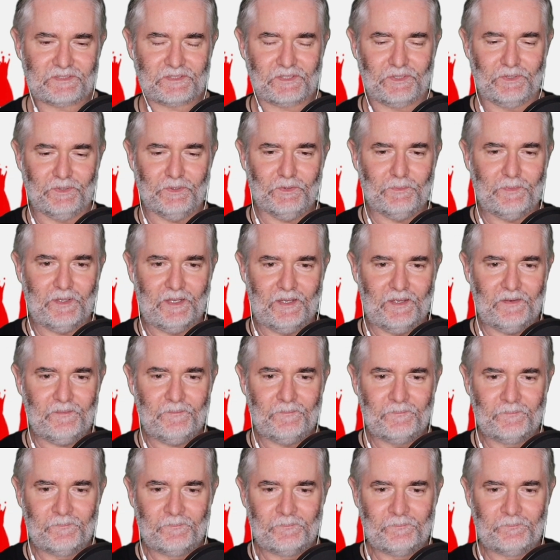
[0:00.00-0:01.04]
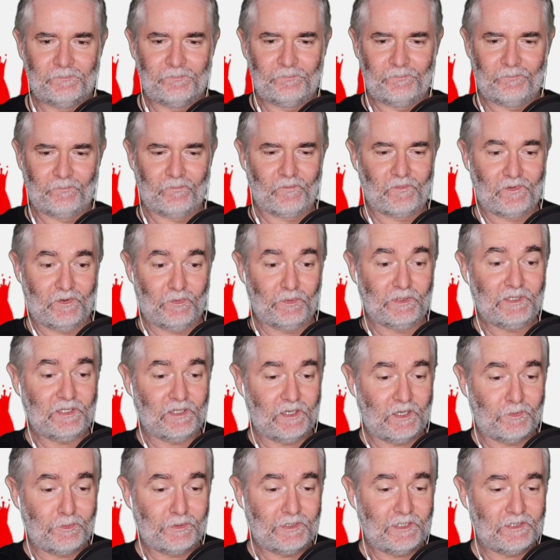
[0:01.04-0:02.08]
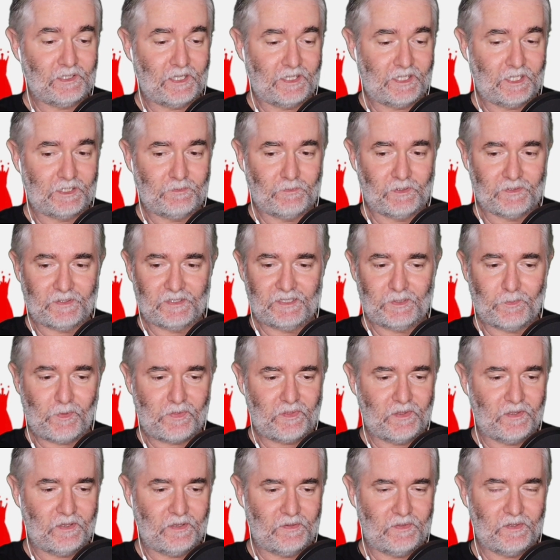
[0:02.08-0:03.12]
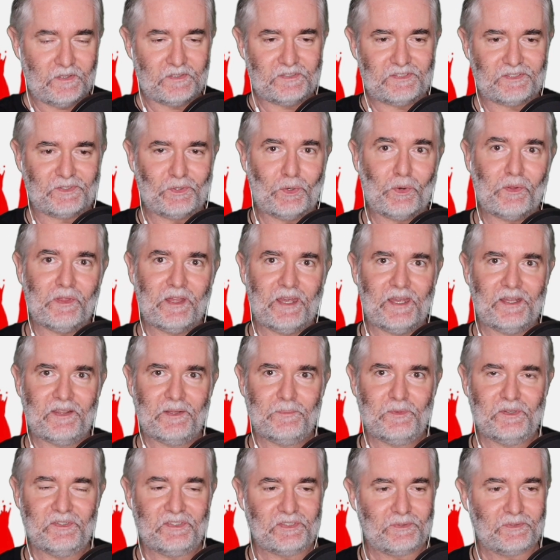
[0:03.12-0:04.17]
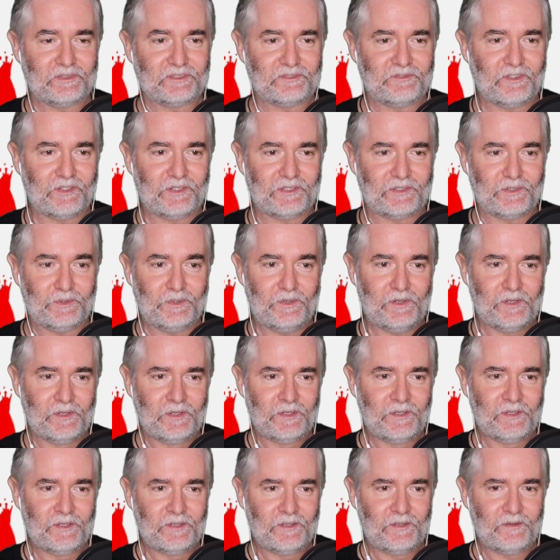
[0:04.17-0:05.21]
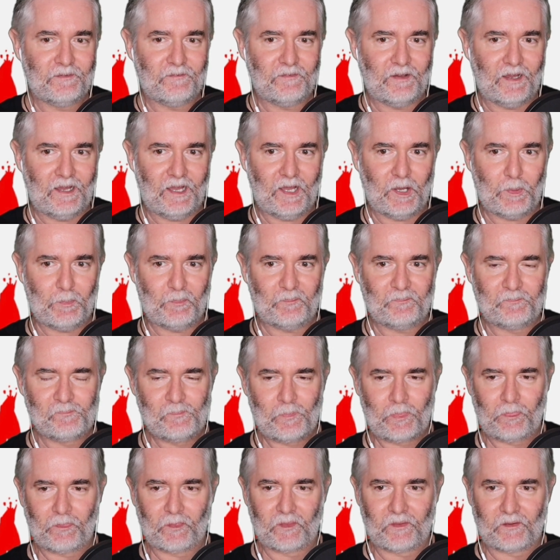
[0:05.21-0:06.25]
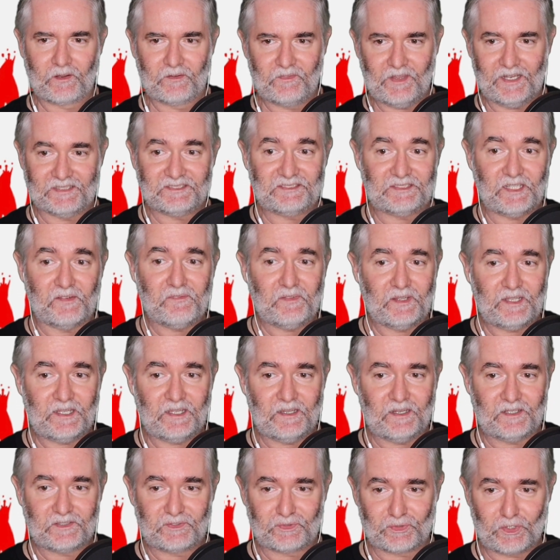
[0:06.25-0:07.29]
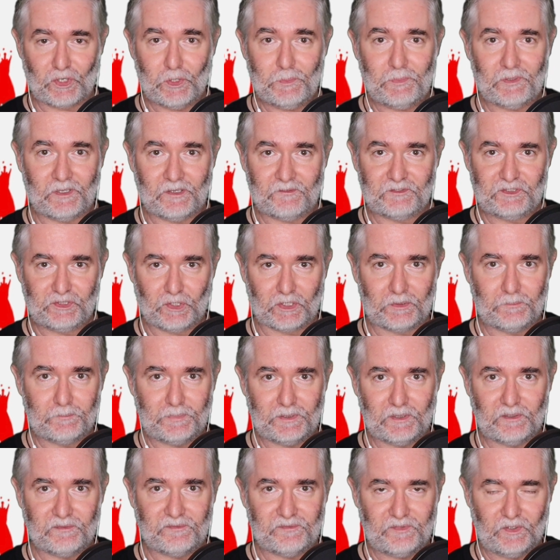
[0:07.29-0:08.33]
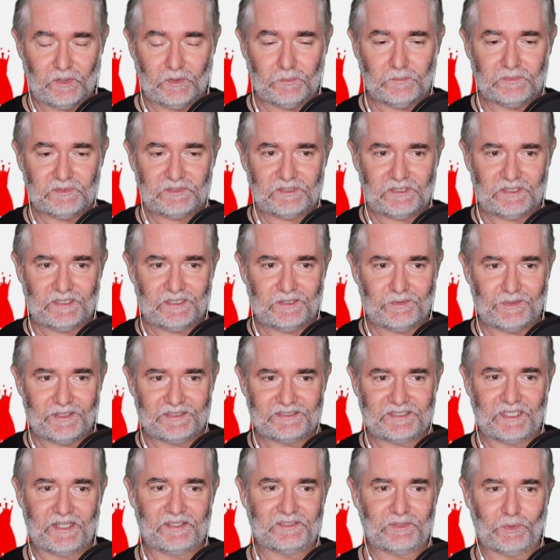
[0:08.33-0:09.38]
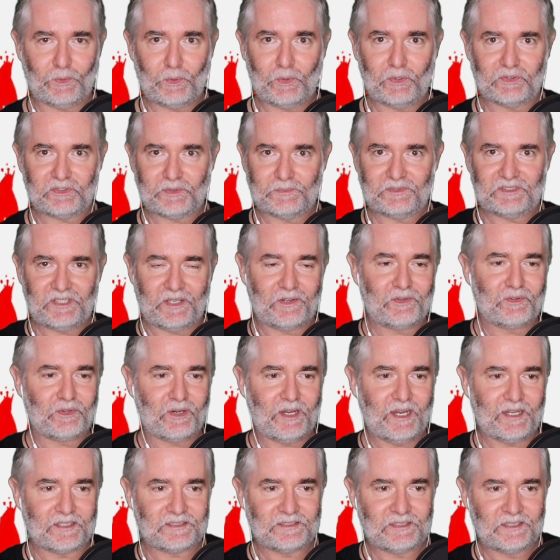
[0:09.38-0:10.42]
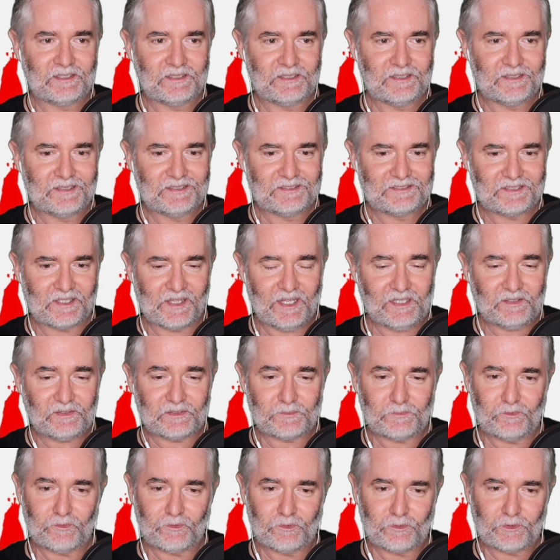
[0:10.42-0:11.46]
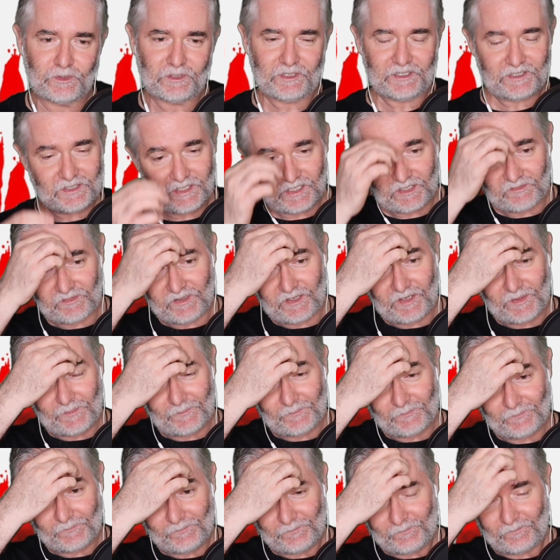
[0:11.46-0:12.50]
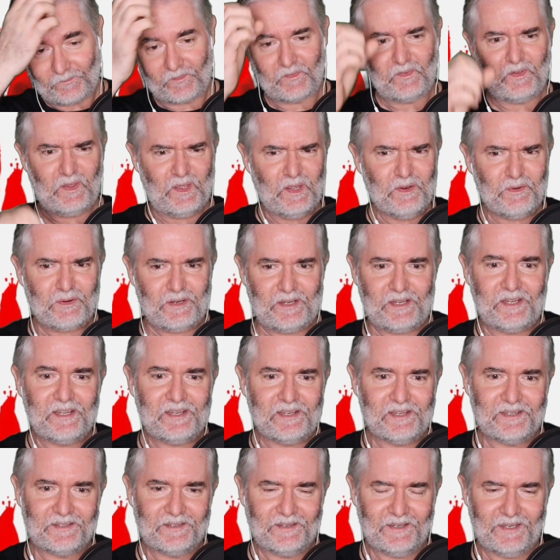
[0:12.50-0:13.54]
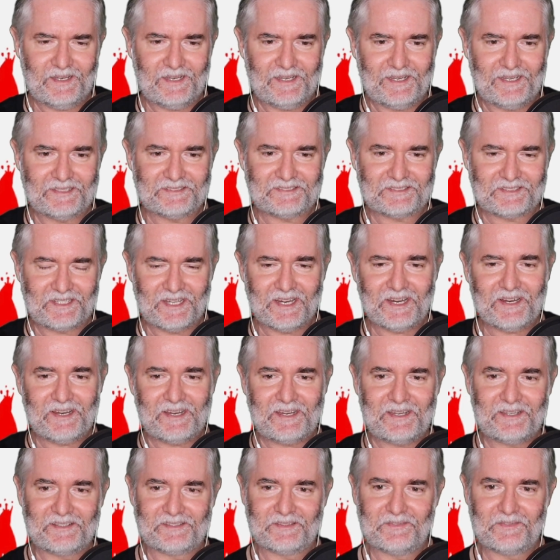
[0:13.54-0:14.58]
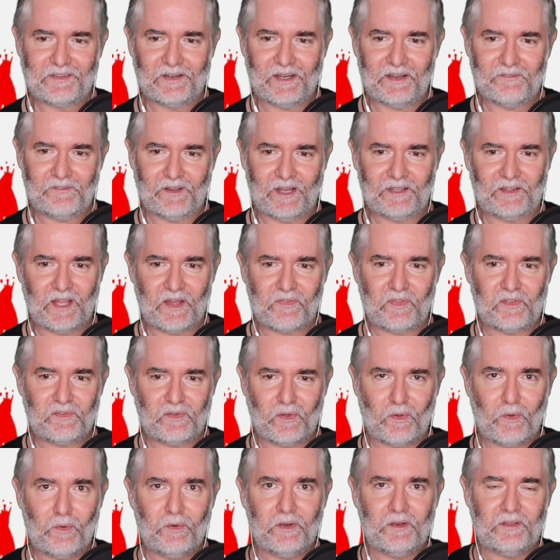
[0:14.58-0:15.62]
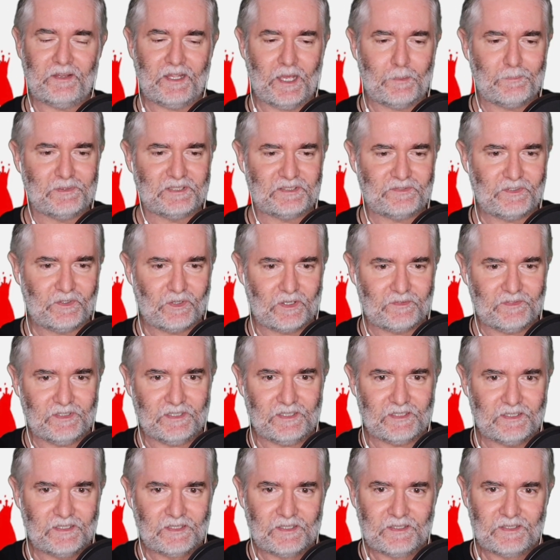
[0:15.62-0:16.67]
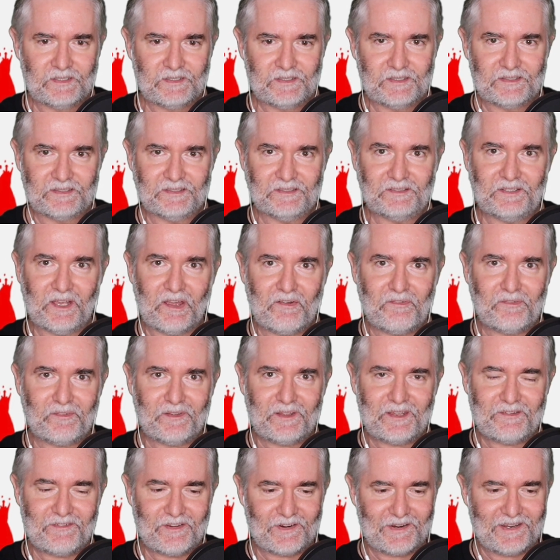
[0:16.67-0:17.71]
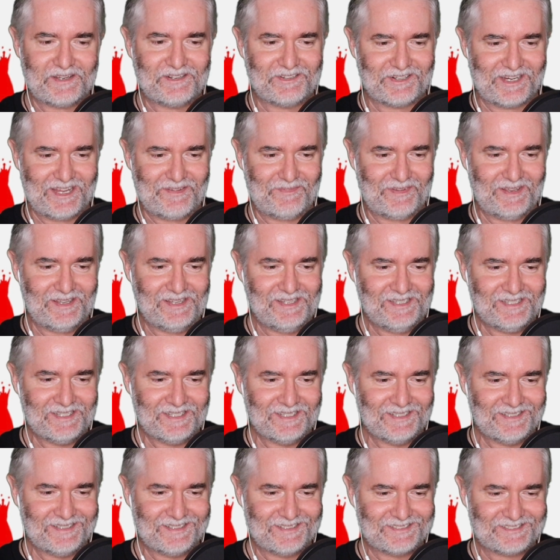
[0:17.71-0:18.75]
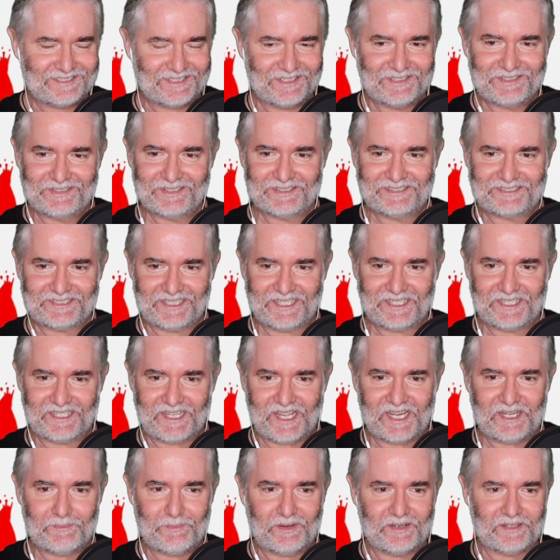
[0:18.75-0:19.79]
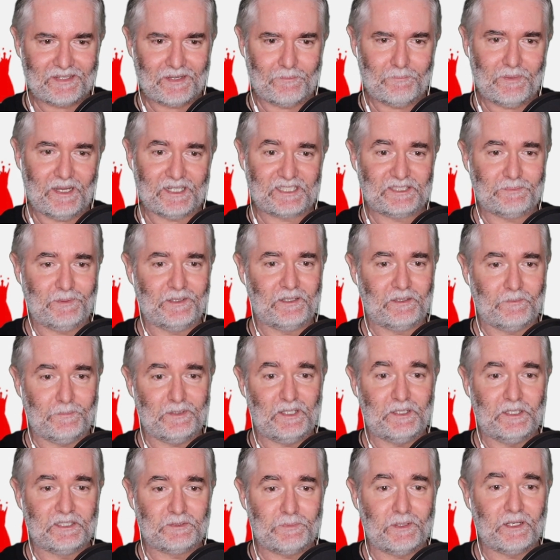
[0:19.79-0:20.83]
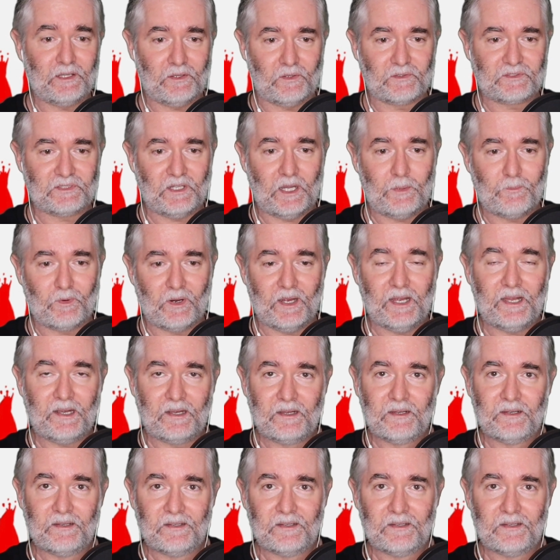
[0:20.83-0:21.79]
cool, man. Really, I really like what they did with the score there. The music was very good. That's definitely a trope of Jordan Peele films. He always has awesome soundtracks. So that looked really kind of eerie and scary. I like the tone and the atmosphere of it. Definitely very creepy. So good seeing Candyman come back. It's been a long time, right?